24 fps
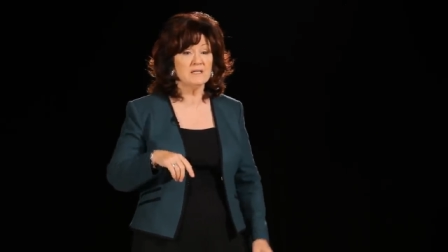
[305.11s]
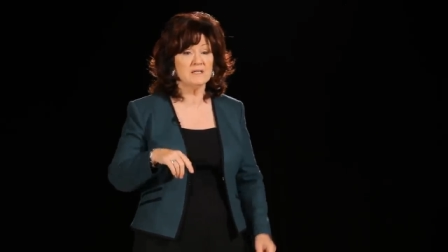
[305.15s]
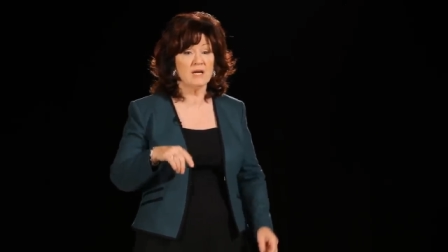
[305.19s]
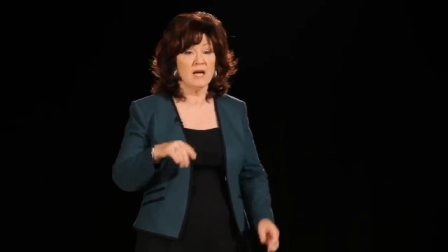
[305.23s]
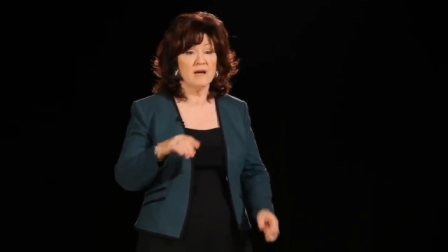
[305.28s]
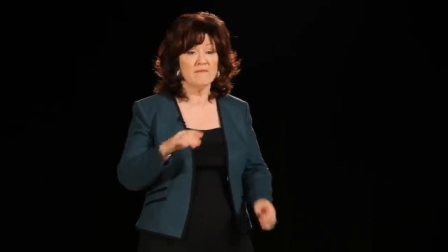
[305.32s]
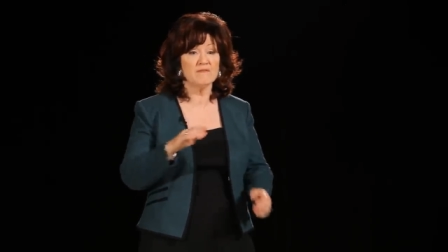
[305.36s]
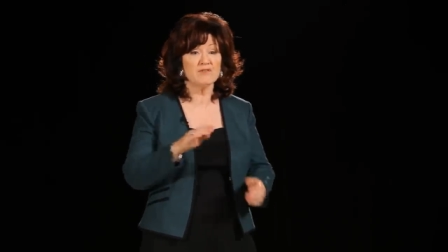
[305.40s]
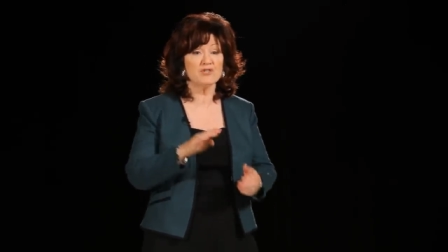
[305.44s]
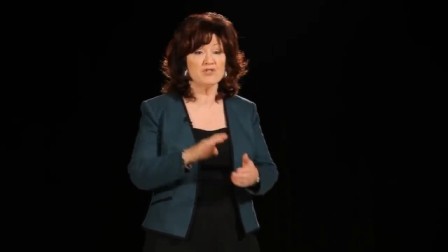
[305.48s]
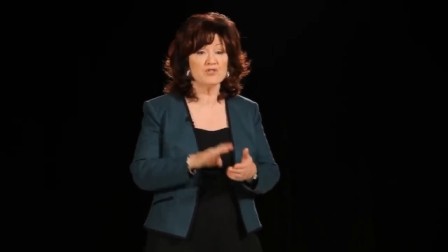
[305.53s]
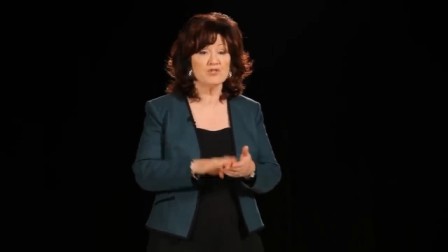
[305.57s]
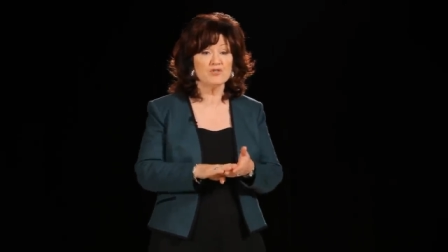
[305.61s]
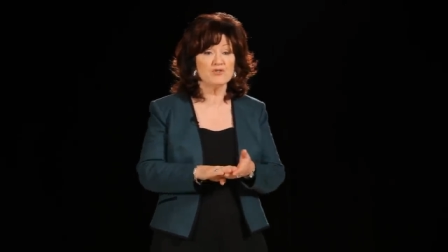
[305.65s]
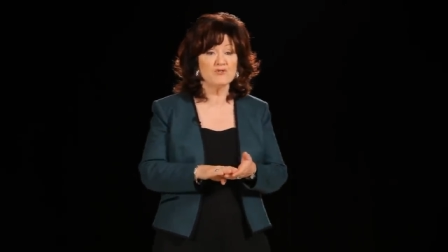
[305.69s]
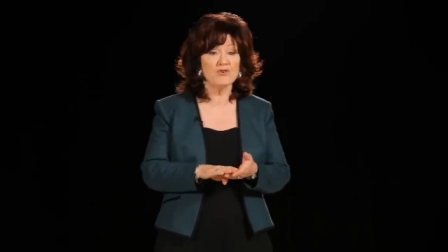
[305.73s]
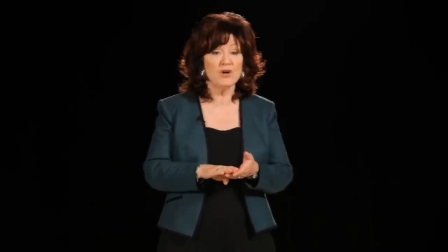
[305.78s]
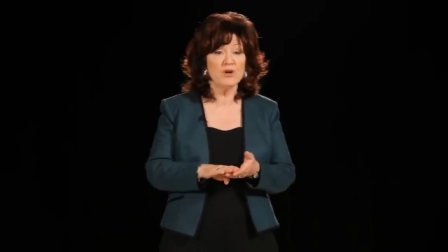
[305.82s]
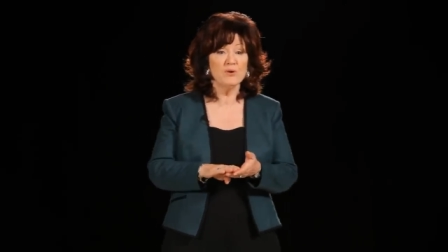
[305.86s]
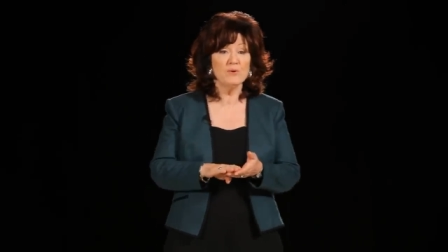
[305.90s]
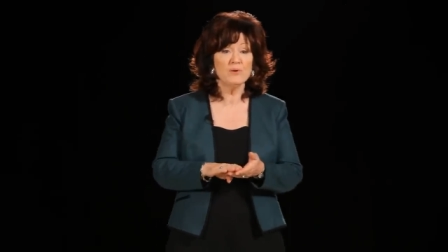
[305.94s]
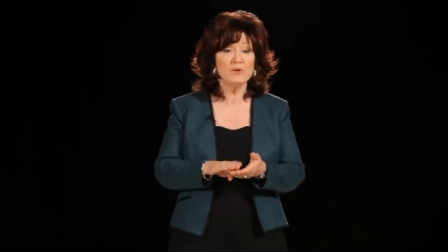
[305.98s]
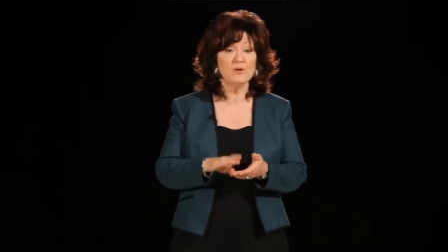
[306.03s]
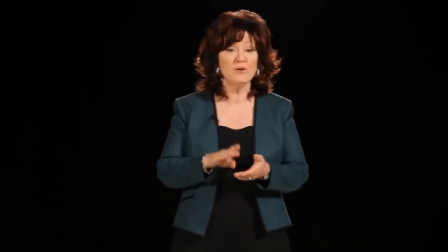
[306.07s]
to have a
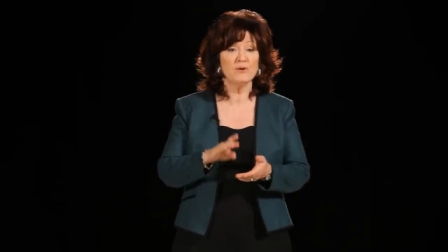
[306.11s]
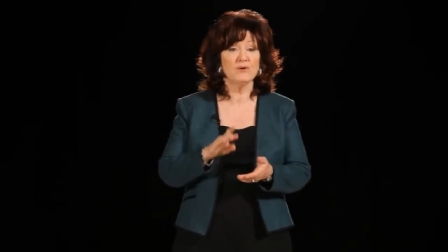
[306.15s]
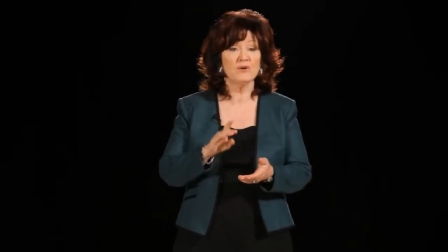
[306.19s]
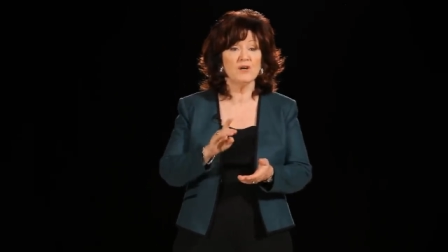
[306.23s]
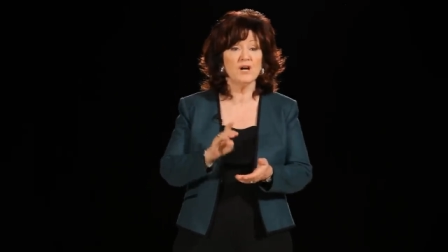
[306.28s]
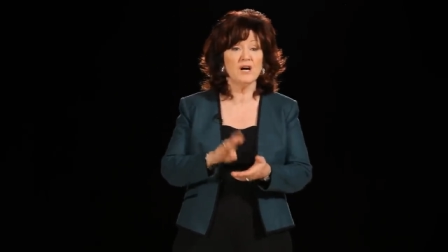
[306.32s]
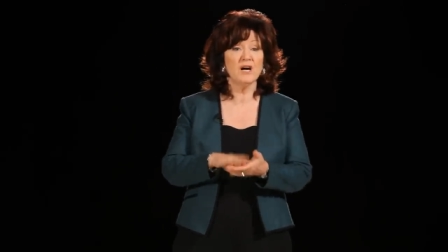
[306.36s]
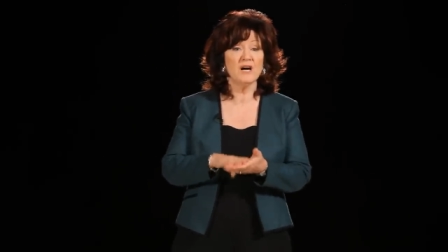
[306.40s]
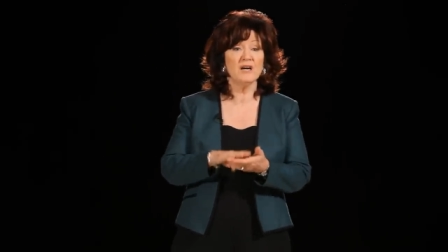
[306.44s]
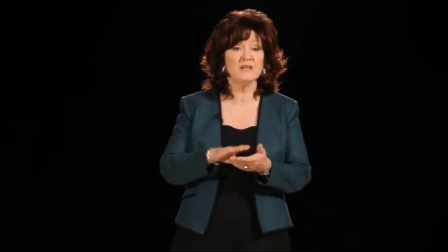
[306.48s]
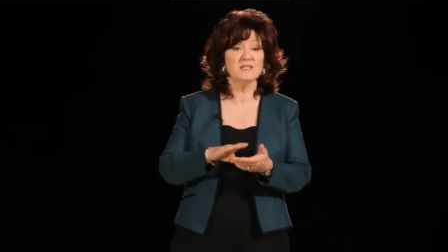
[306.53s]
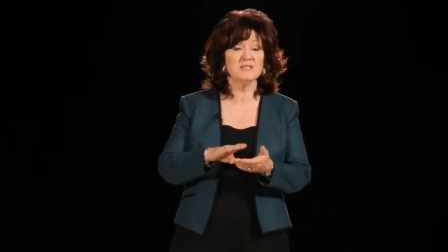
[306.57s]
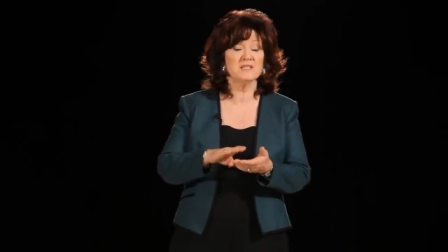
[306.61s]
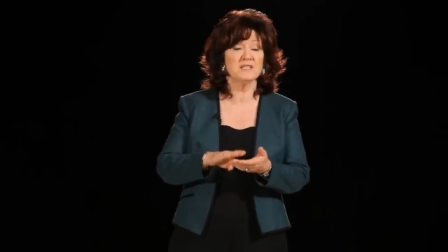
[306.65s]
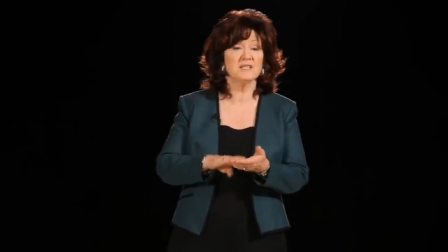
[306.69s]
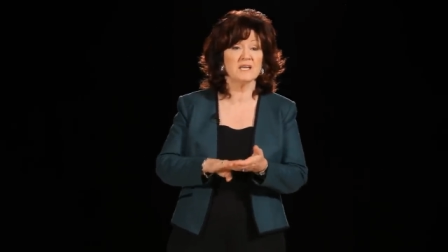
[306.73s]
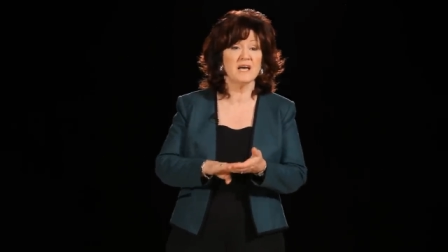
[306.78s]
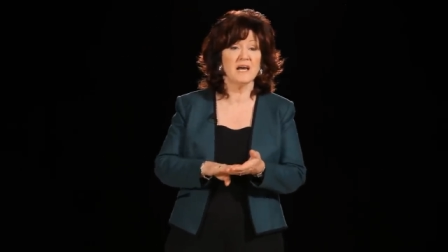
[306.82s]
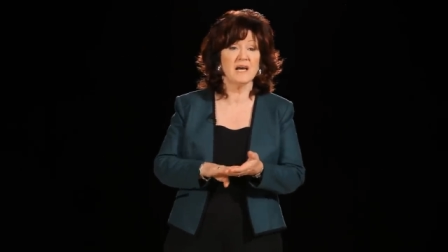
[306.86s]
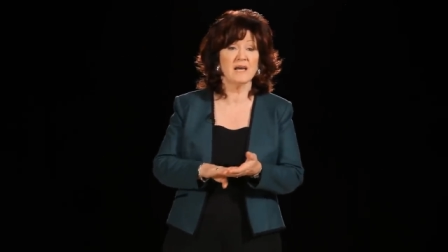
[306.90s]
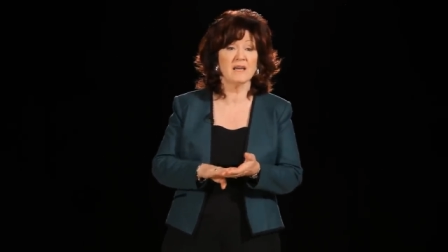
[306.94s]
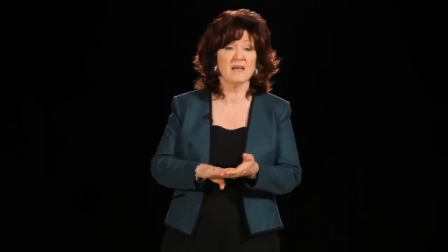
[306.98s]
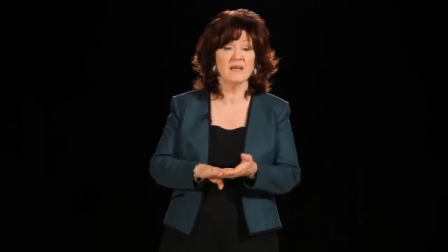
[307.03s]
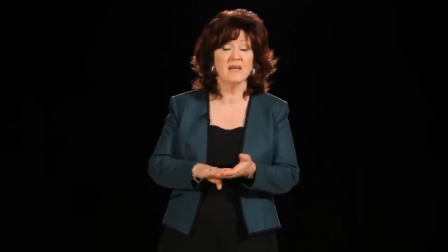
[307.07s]
stroke or a heart
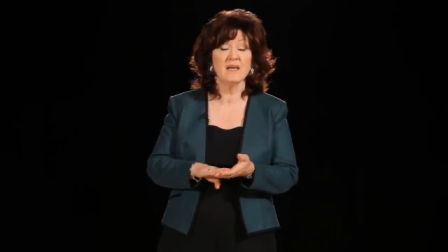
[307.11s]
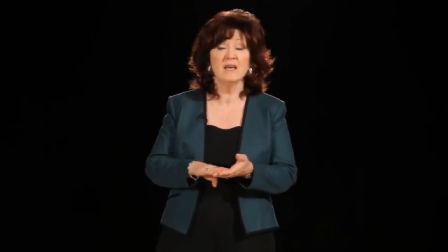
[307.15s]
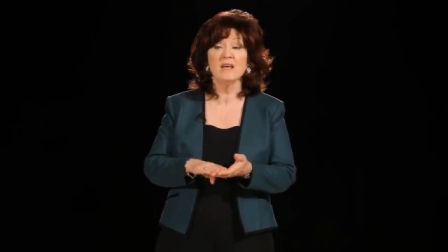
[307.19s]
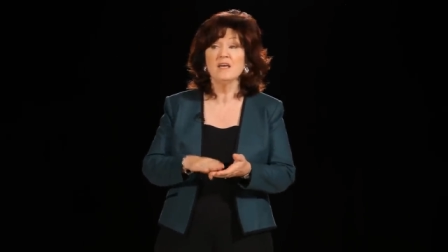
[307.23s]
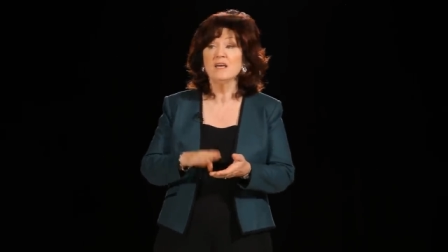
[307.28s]
attack